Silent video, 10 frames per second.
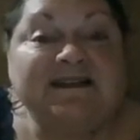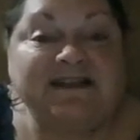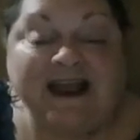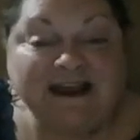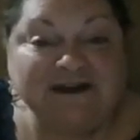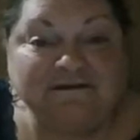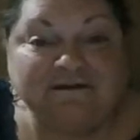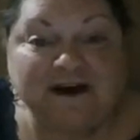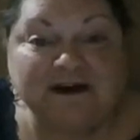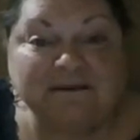Thank you
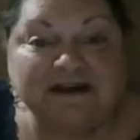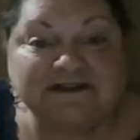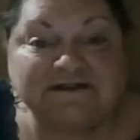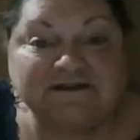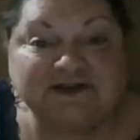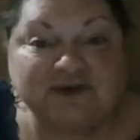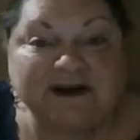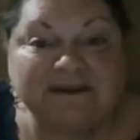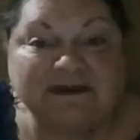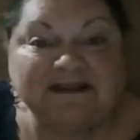very much for
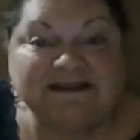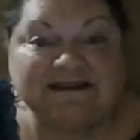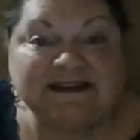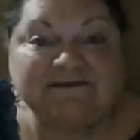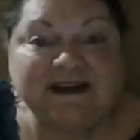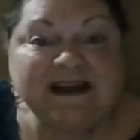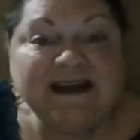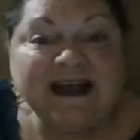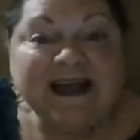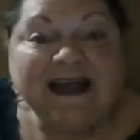joining me this
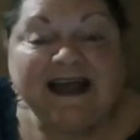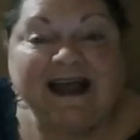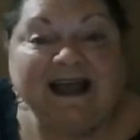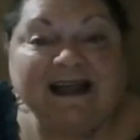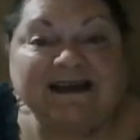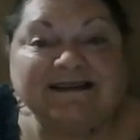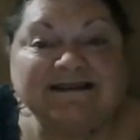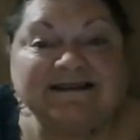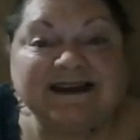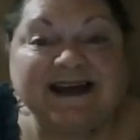evening,
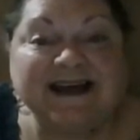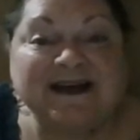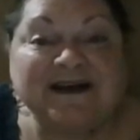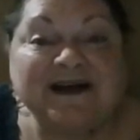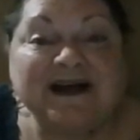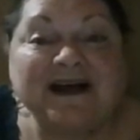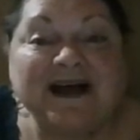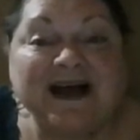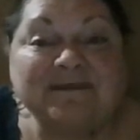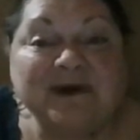and
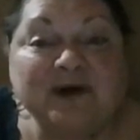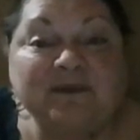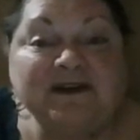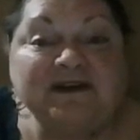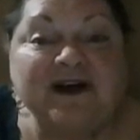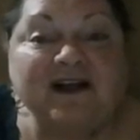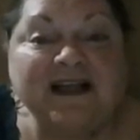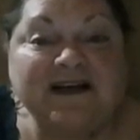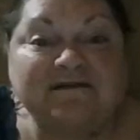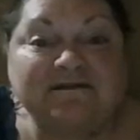I'm hoping you all
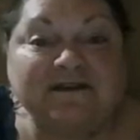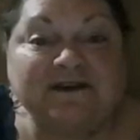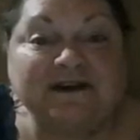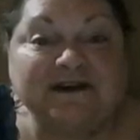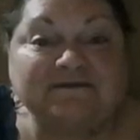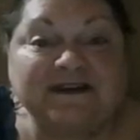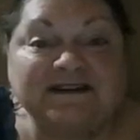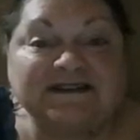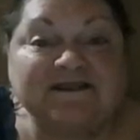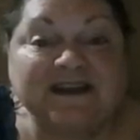have a very good
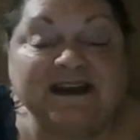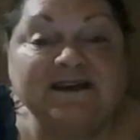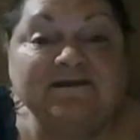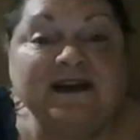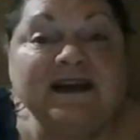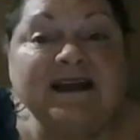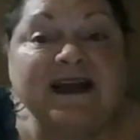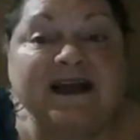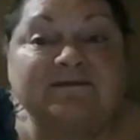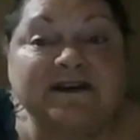rest of the evening
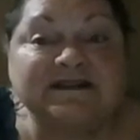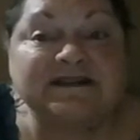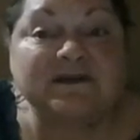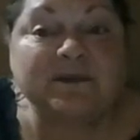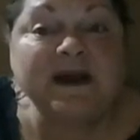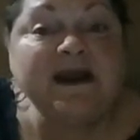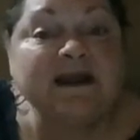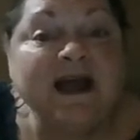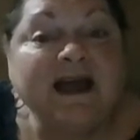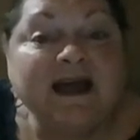and rest of the
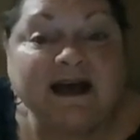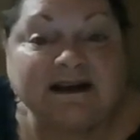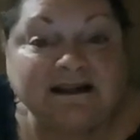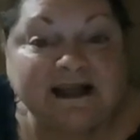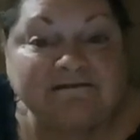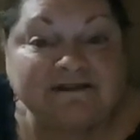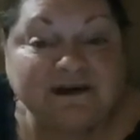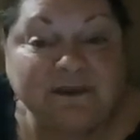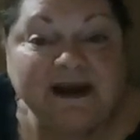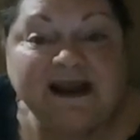week and a
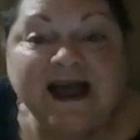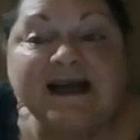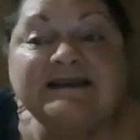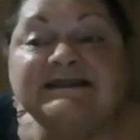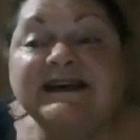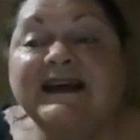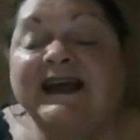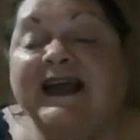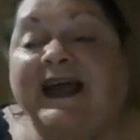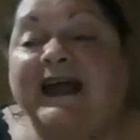lovely weekend.
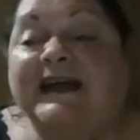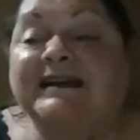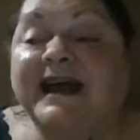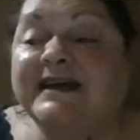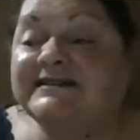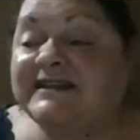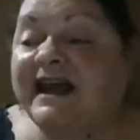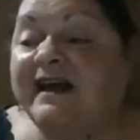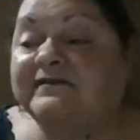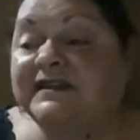And as I
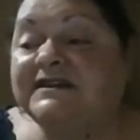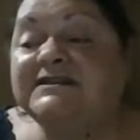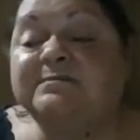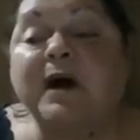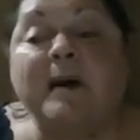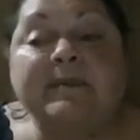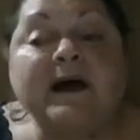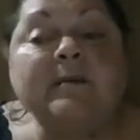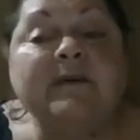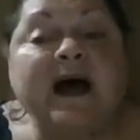have things pop
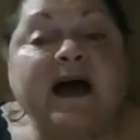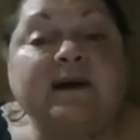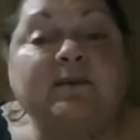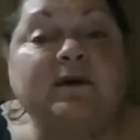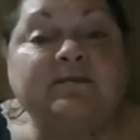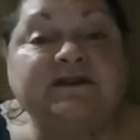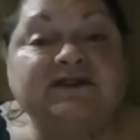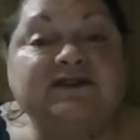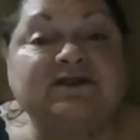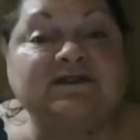up, I will be
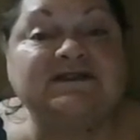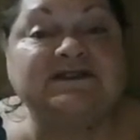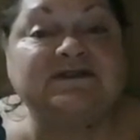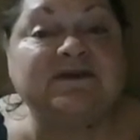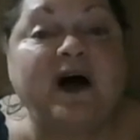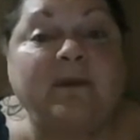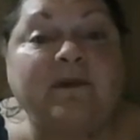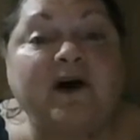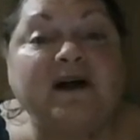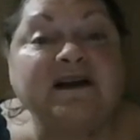sure to hop
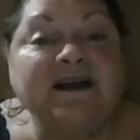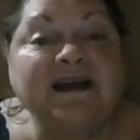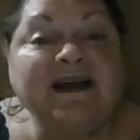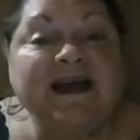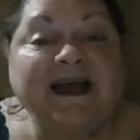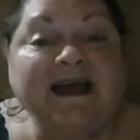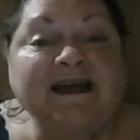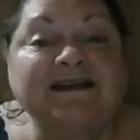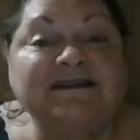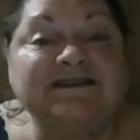on
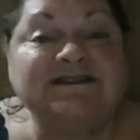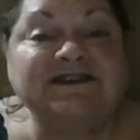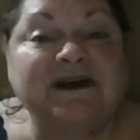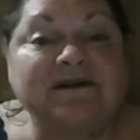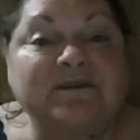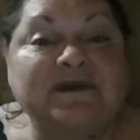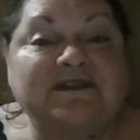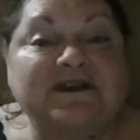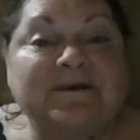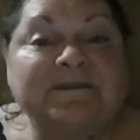and share them
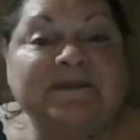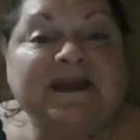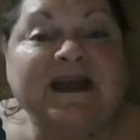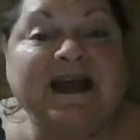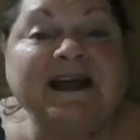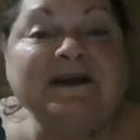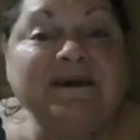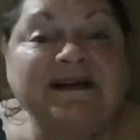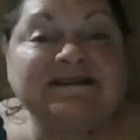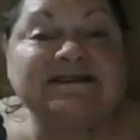with you.
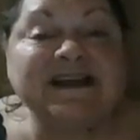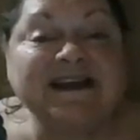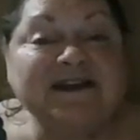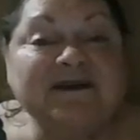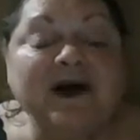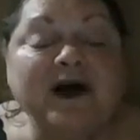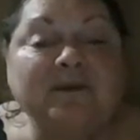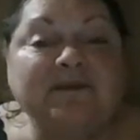Anyways, thank you all.